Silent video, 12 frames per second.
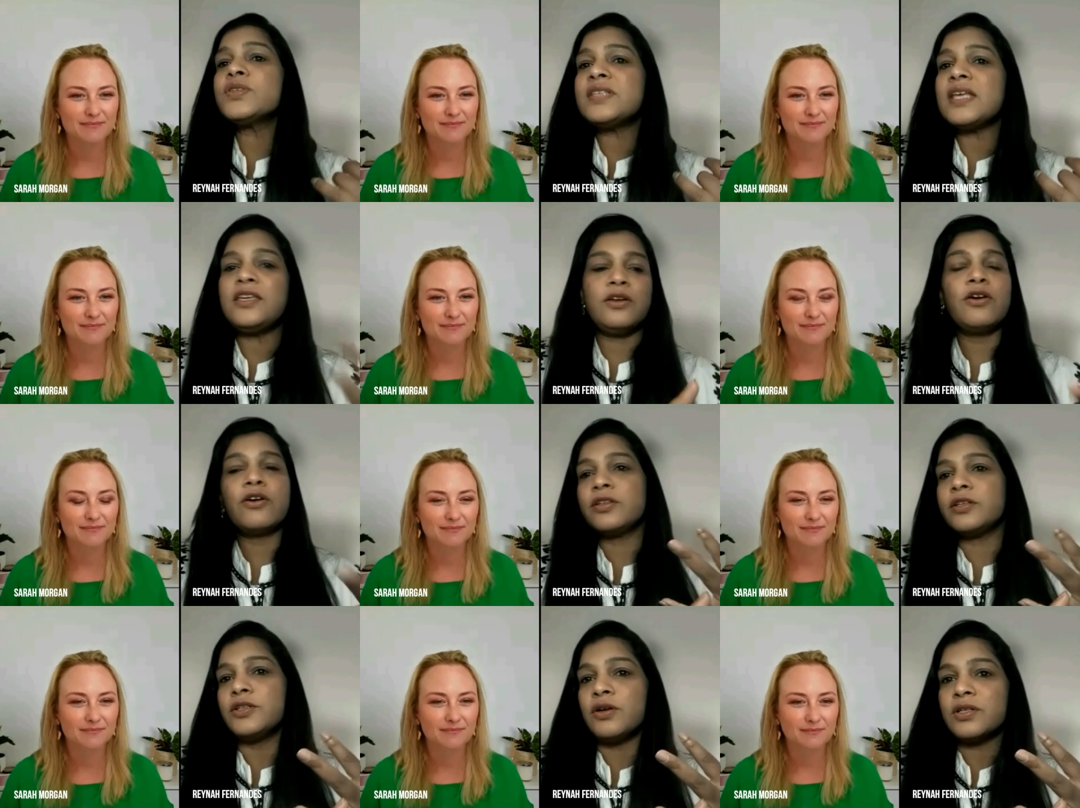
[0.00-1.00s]
Speaker 1: sick, you go to
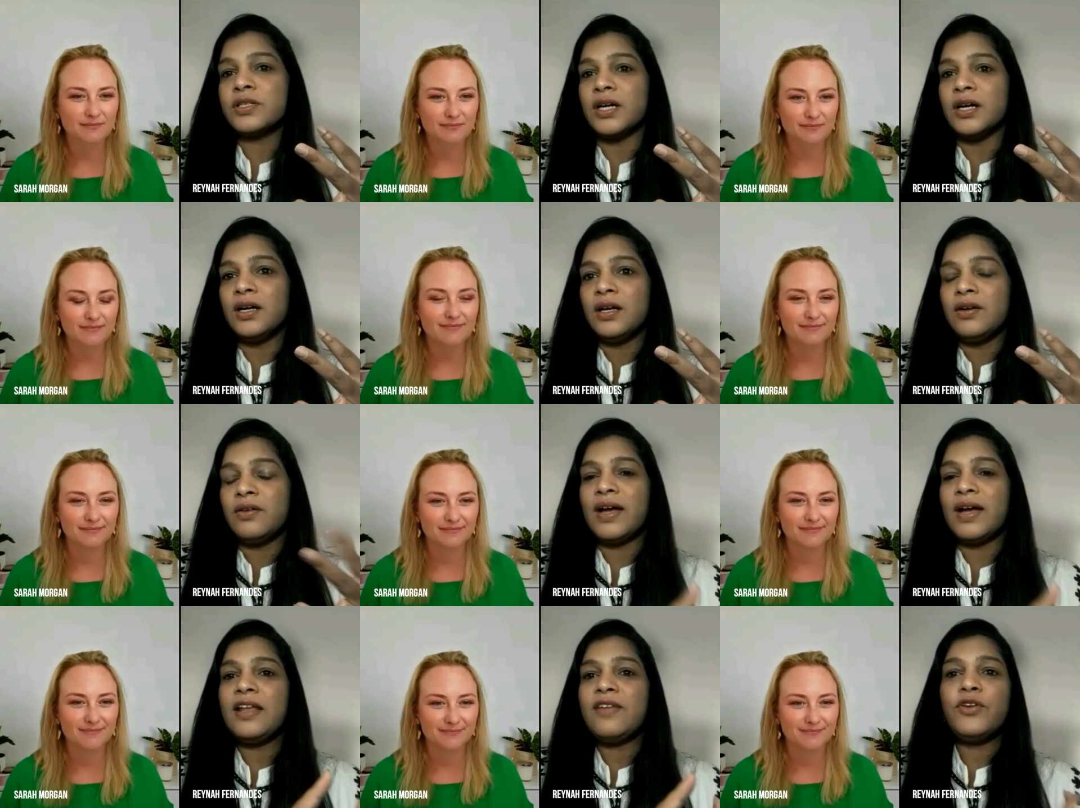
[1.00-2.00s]
the doctor,
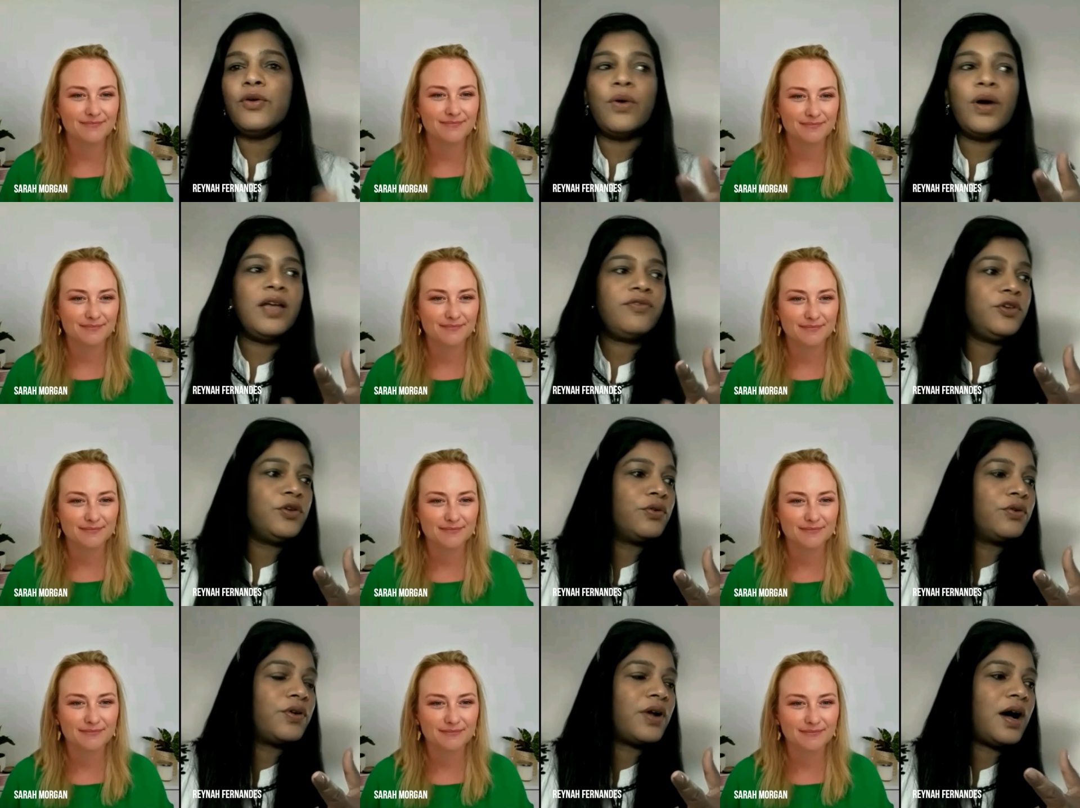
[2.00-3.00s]
right? If you're, if
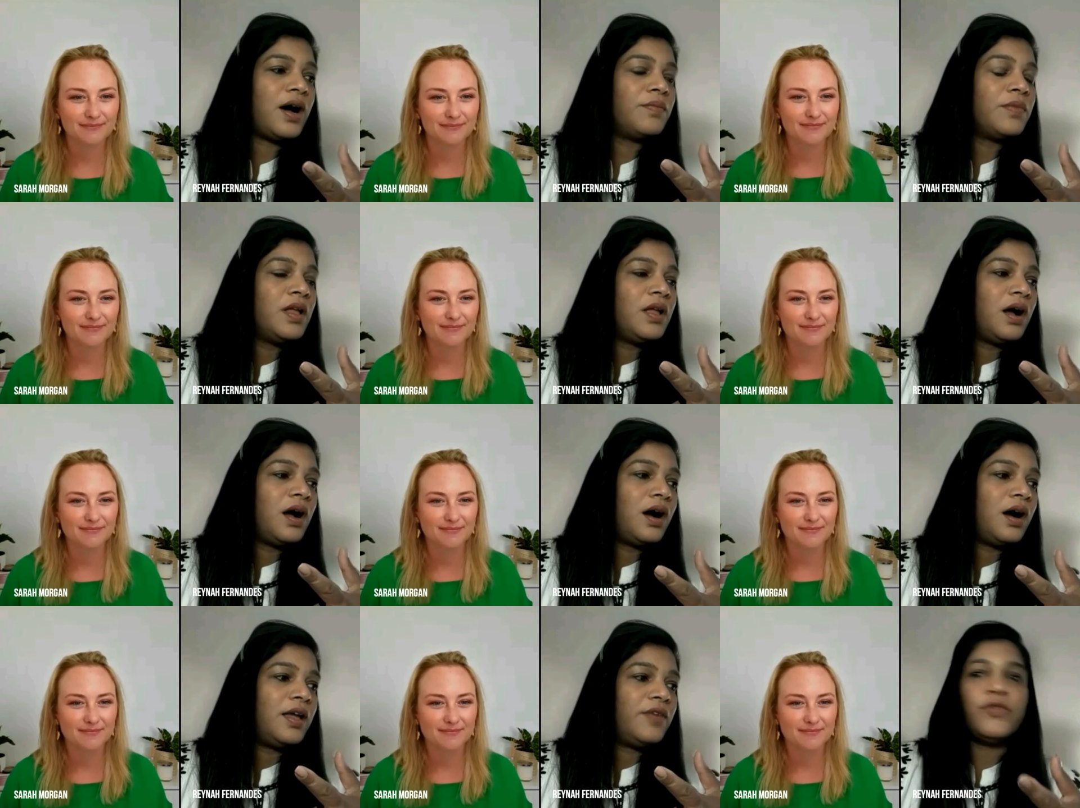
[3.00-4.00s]
you're, um,
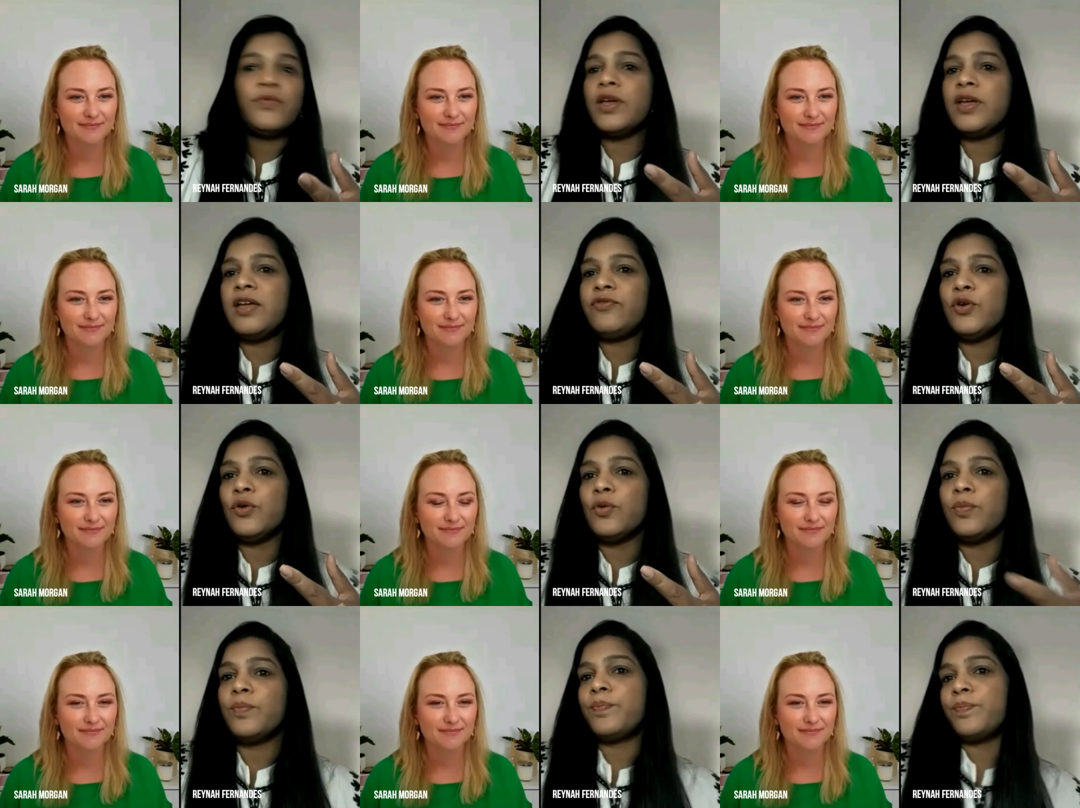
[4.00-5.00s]
uh, if you, if
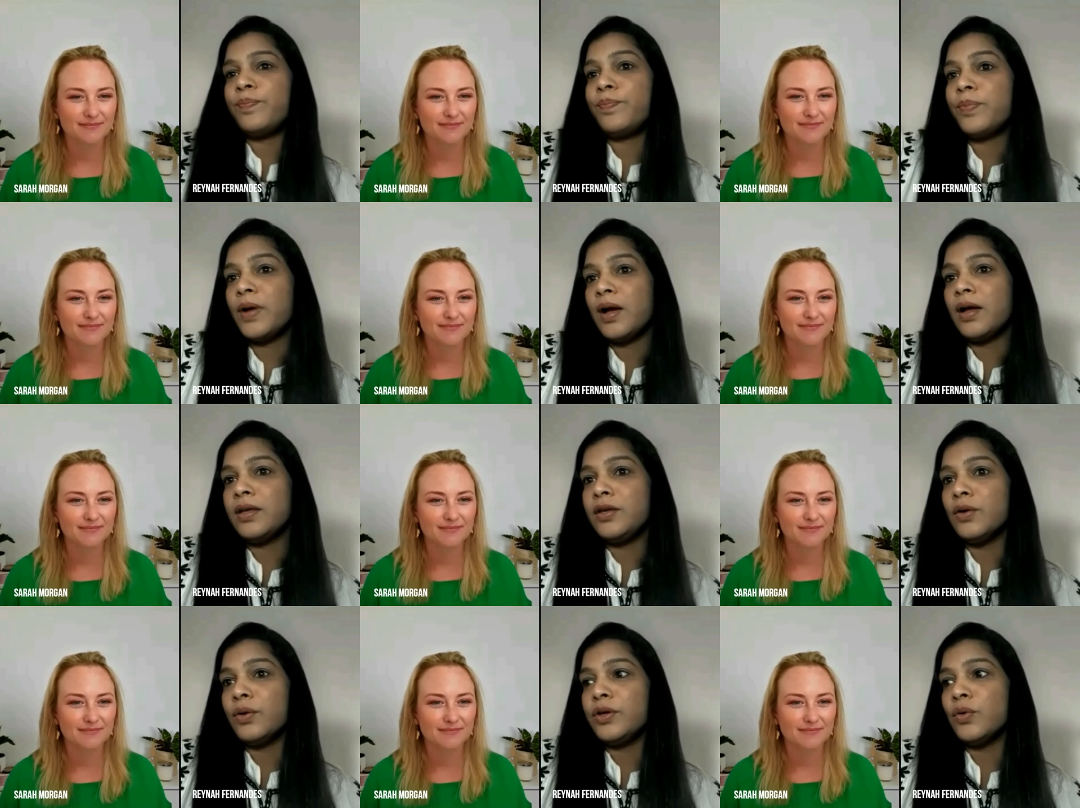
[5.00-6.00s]
you're,
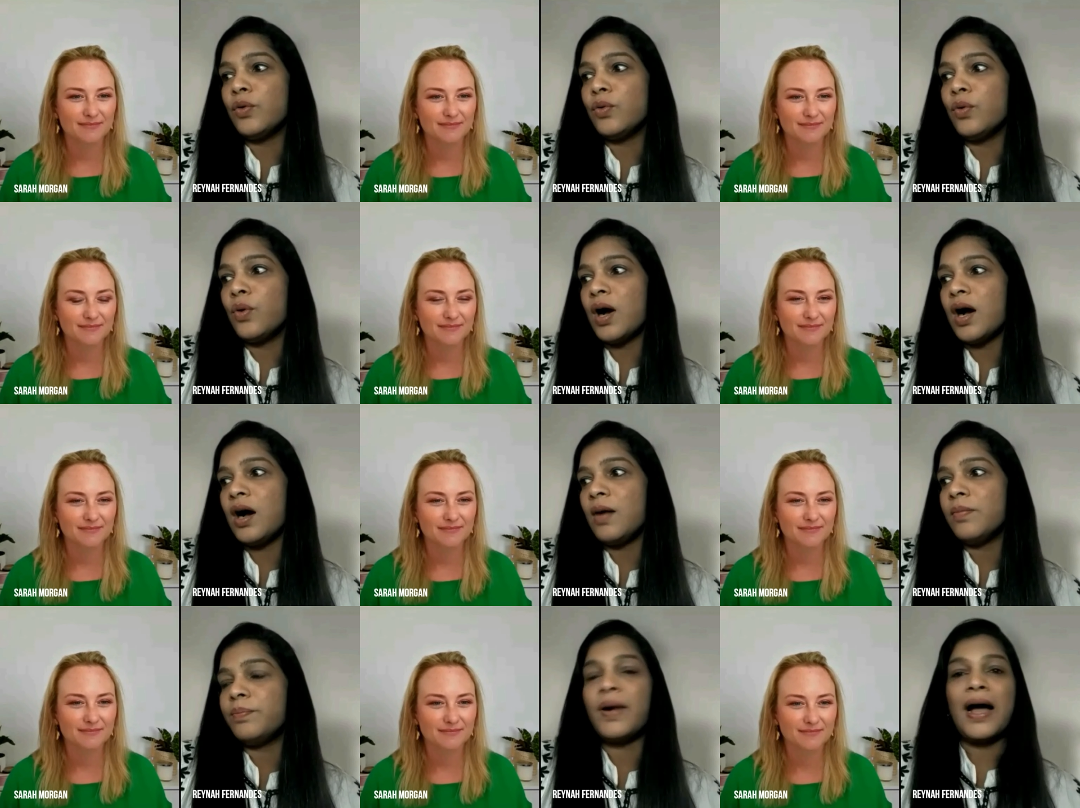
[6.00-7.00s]
your, your,
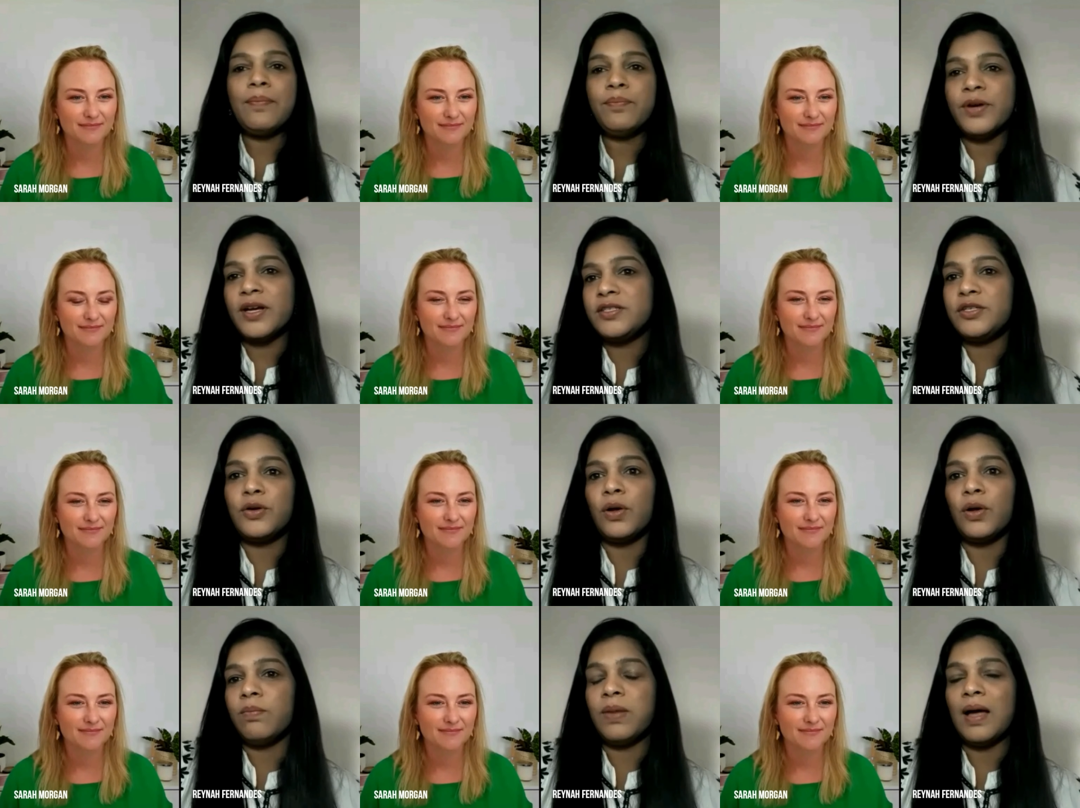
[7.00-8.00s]
um, pipe burst, you
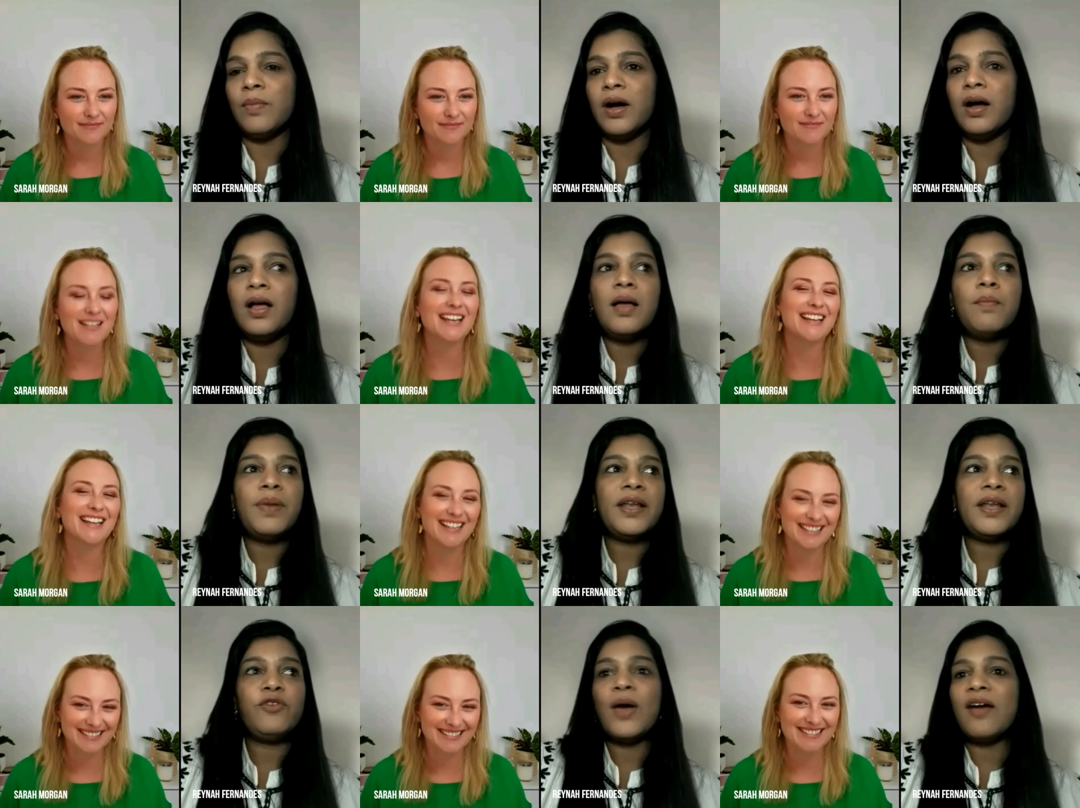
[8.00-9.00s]
call a plumber. But
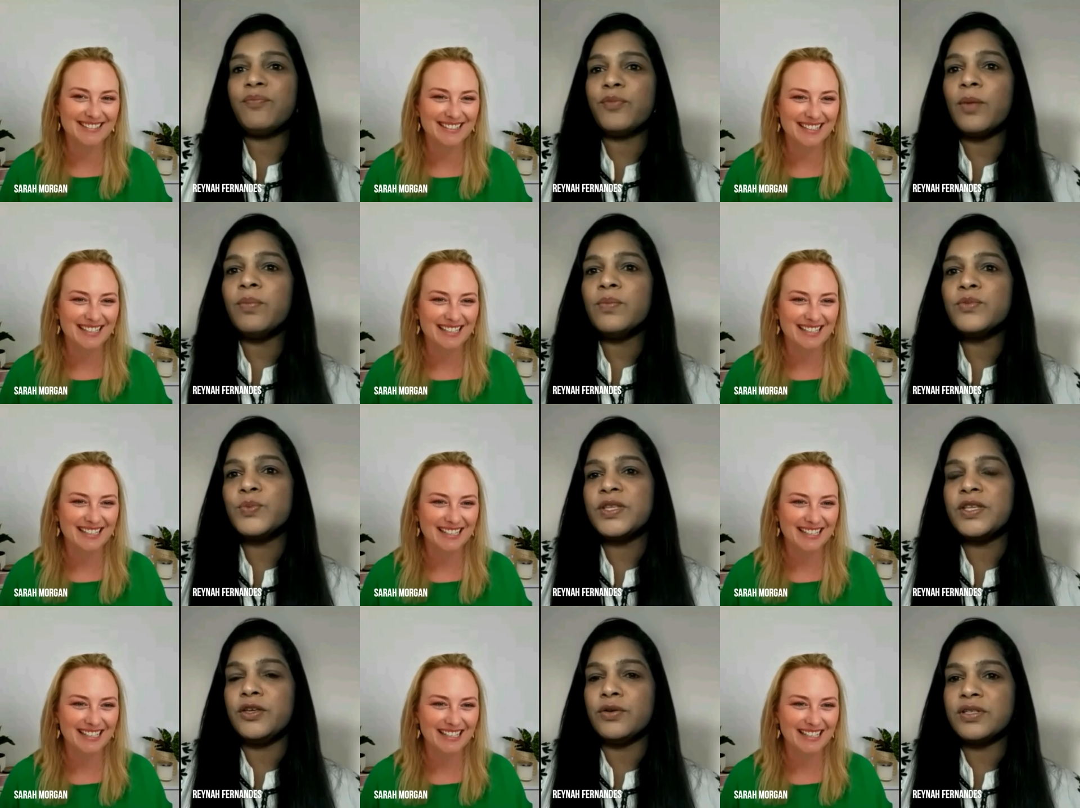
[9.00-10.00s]
if you have problems
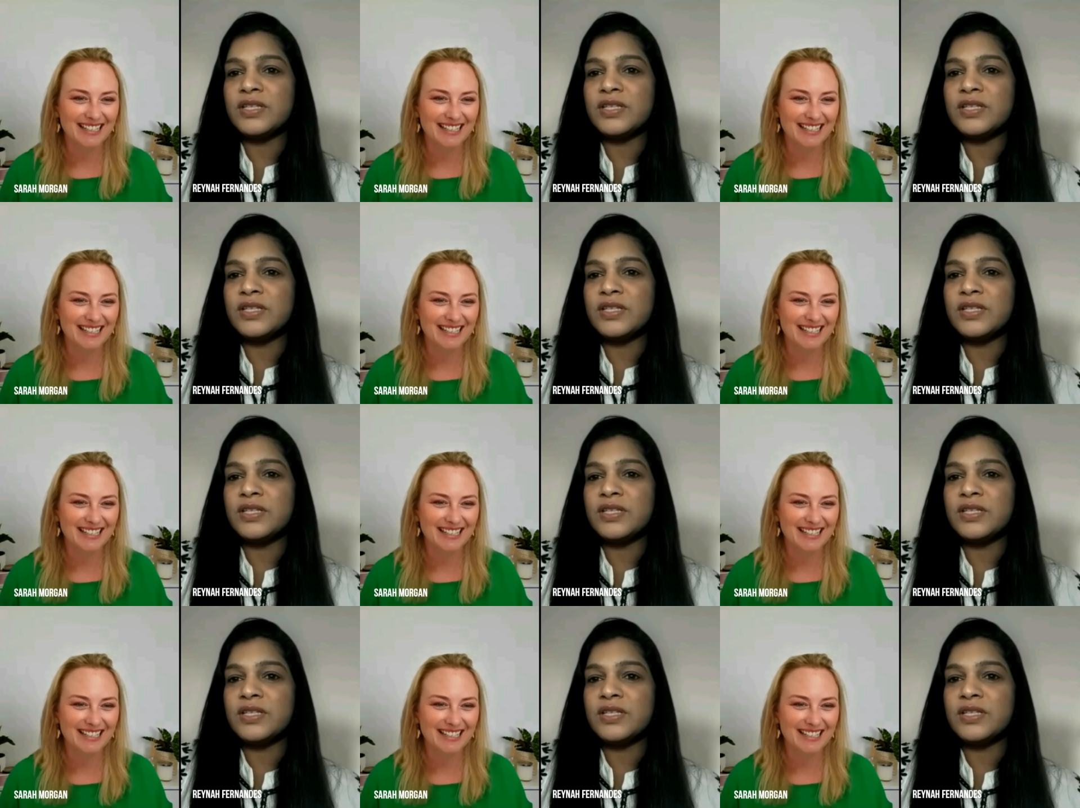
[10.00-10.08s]
within your